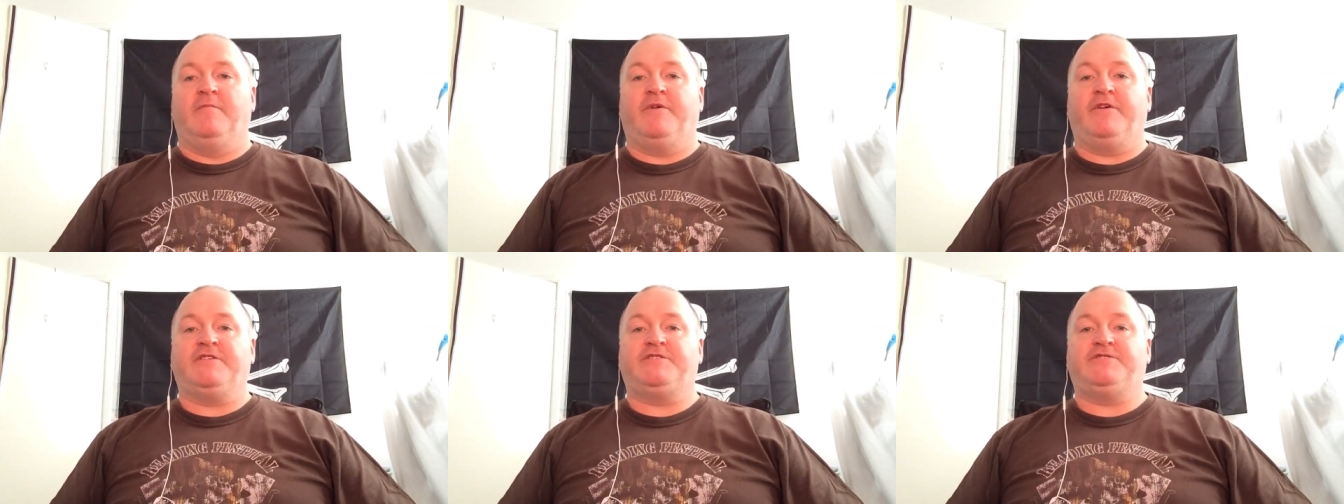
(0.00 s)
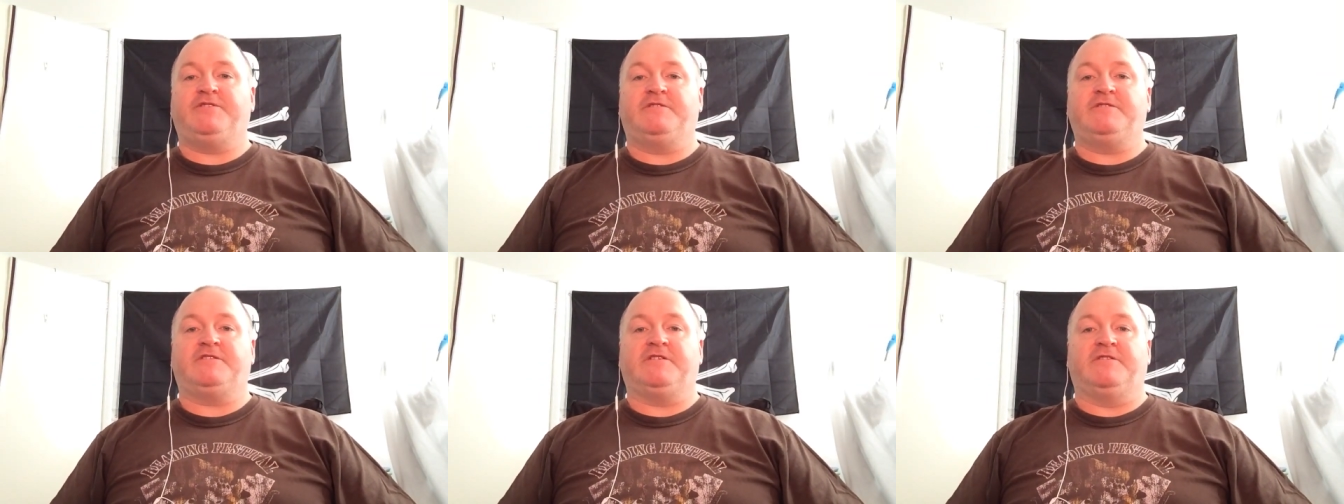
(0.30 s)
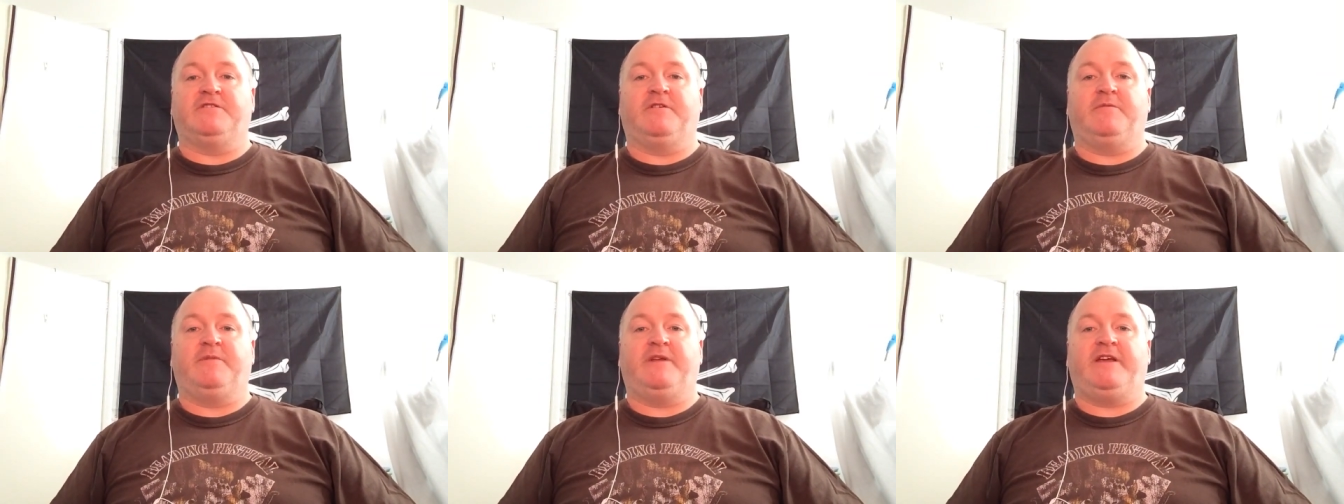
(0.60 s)
Boris
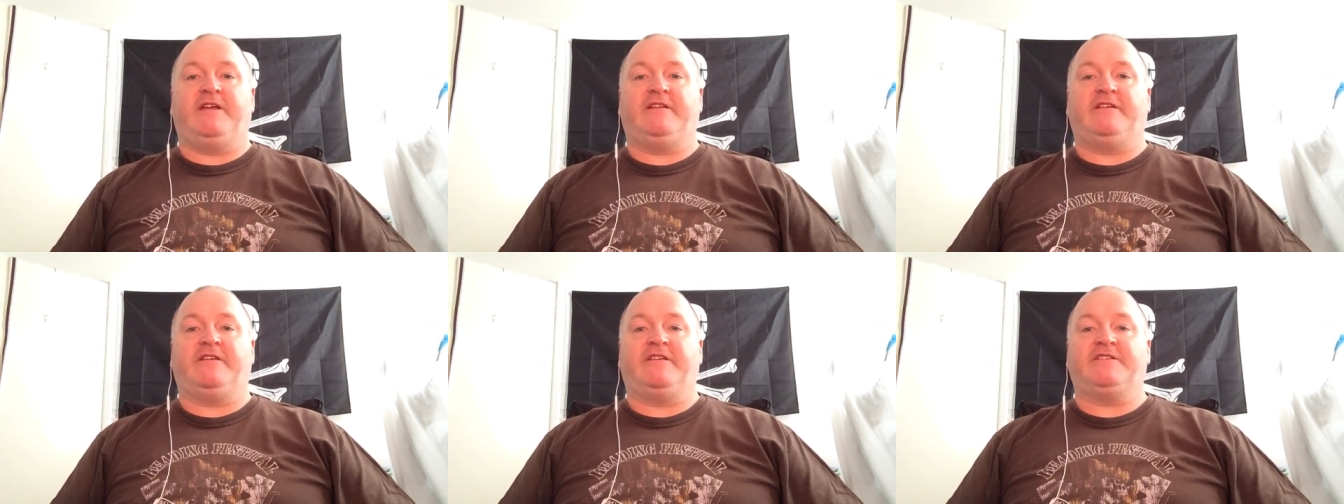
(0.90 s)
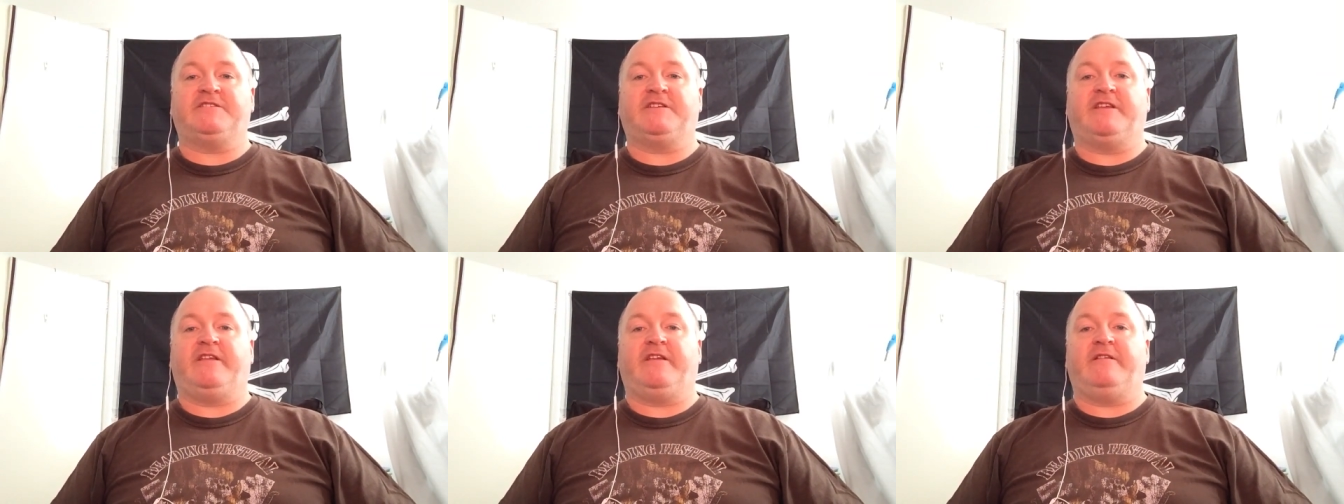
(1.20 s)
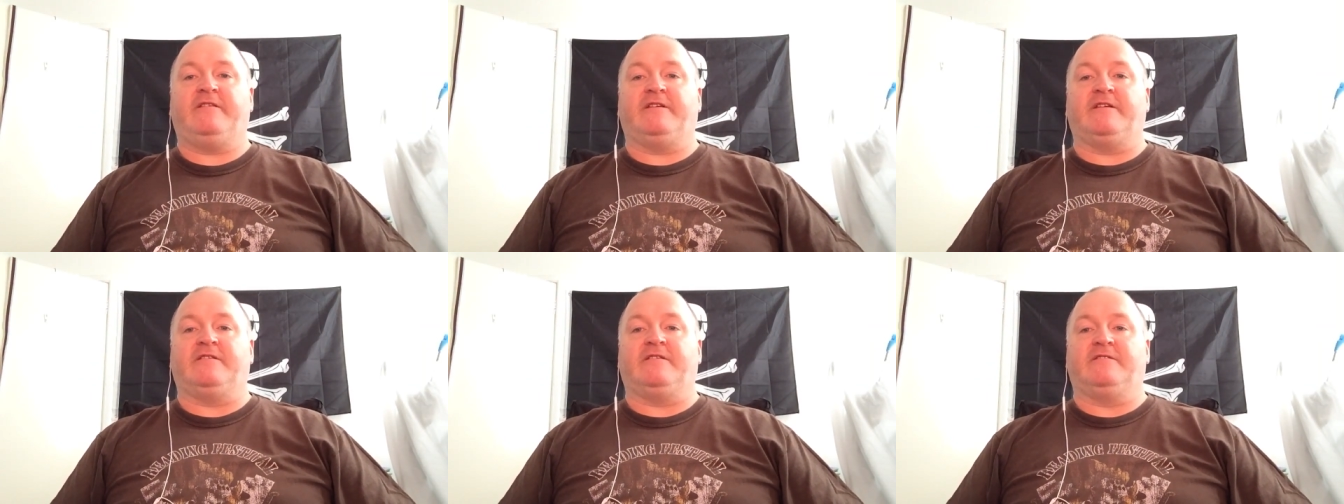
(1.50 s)
Johnson nominated Chris
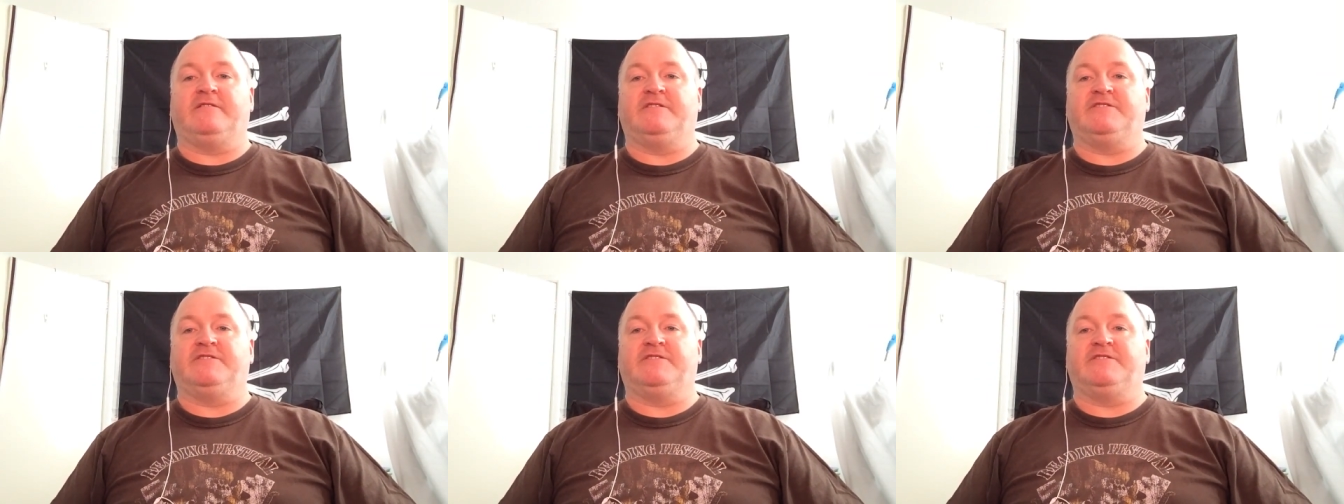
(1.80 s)
Grayling